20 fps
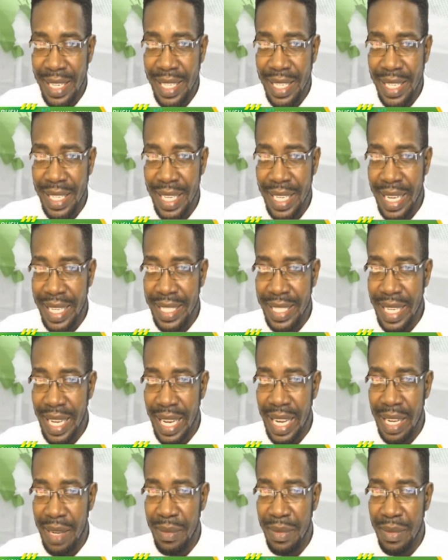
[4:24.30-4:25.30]

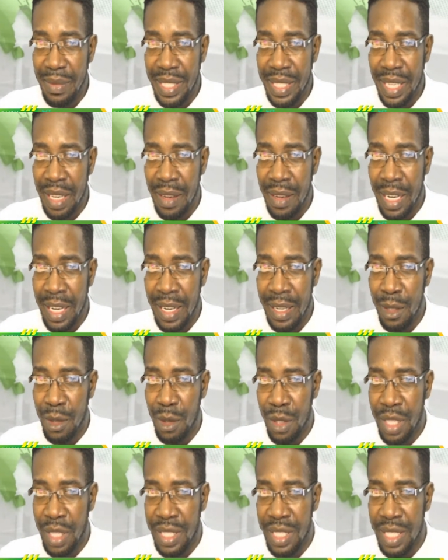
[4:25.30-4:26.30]

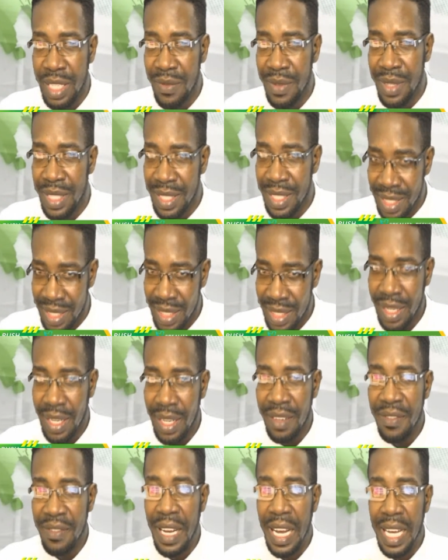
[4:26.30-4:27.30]
Junior Stevens.
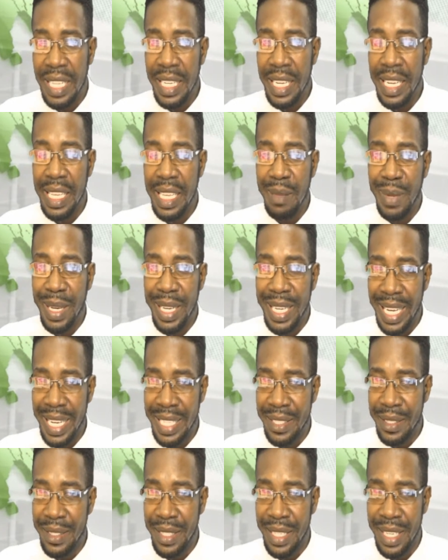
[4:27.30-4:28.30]
Father help
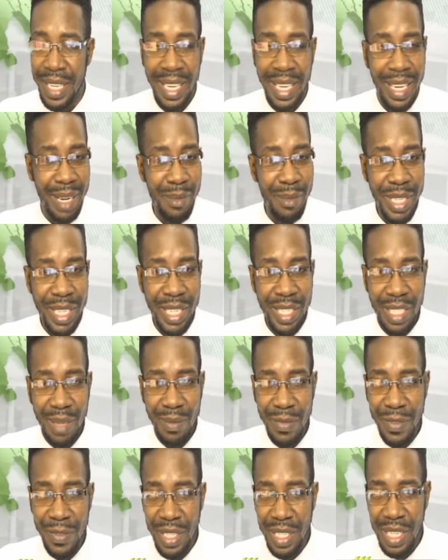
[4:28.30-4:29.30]
Guyana. I'm reading
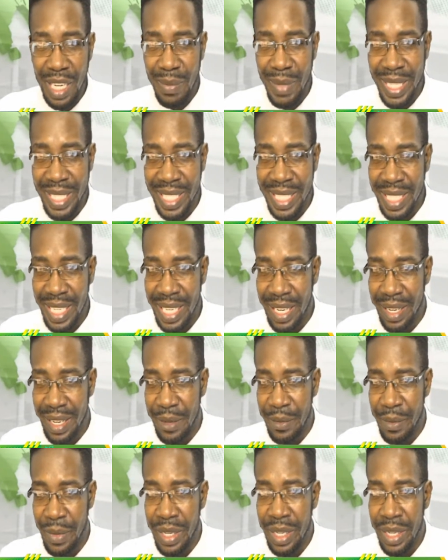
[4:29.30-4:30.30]
some of the comments
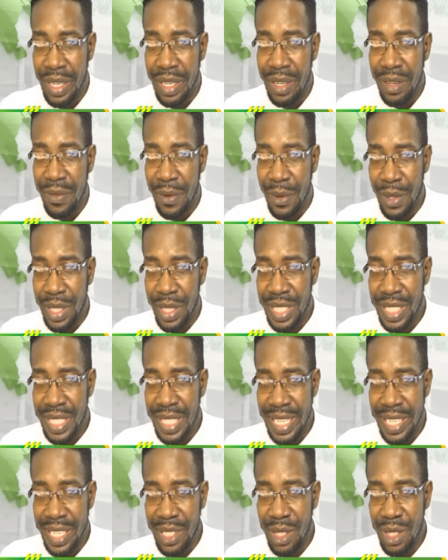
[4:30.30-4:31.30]
here. Folks,
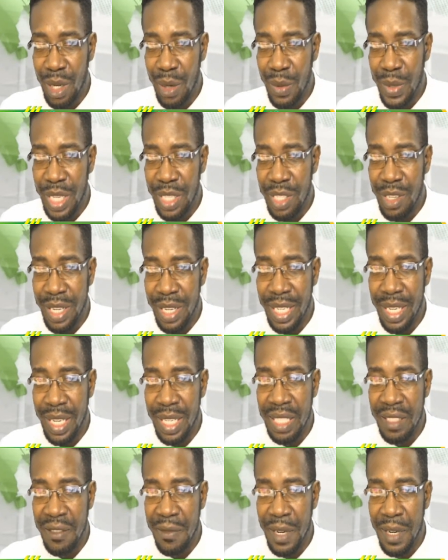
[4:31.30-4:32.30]
let us know where you're joining
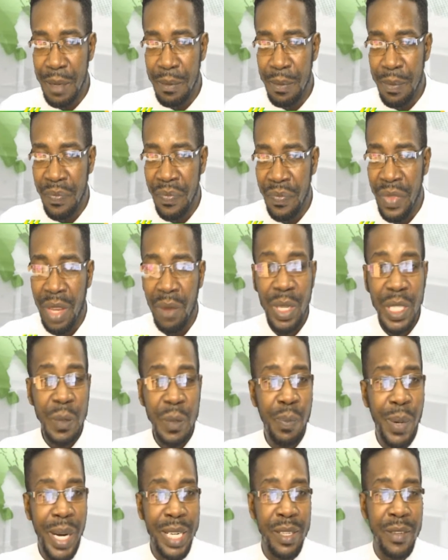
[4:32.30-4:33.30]
us from.
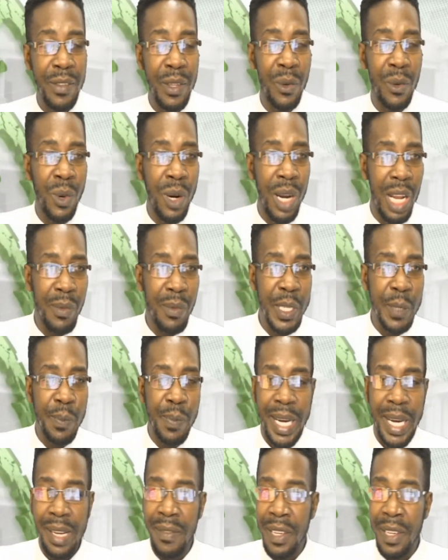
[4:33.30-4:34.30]
Which part of the world, which
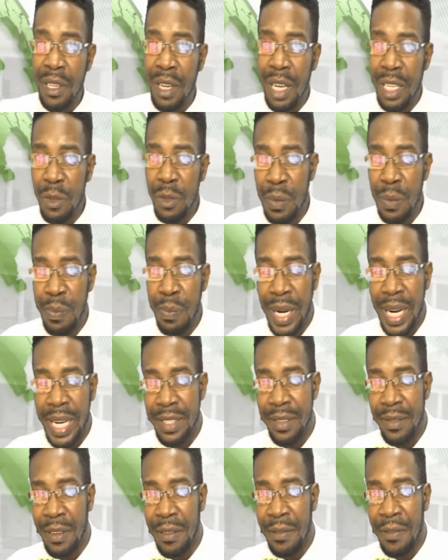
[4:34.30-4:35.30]
part of the country,
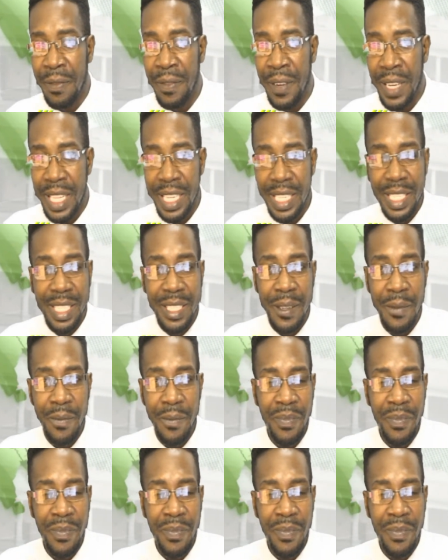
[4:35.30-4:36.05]
part of the village,